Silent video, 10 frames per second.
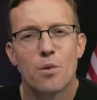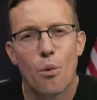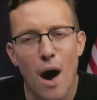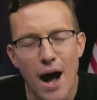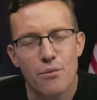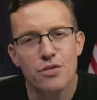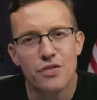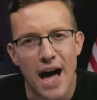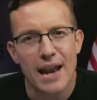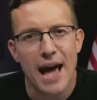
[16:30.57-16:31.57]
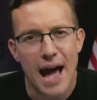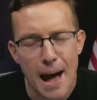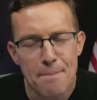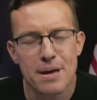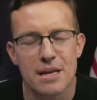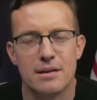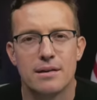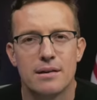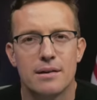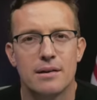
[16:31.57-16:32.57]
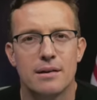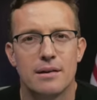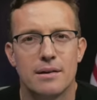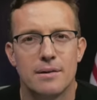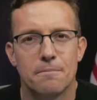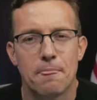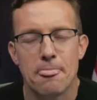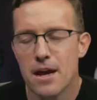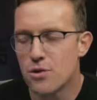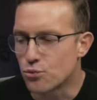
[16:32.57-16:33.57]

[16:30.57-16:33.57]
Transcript: Why would that happen? It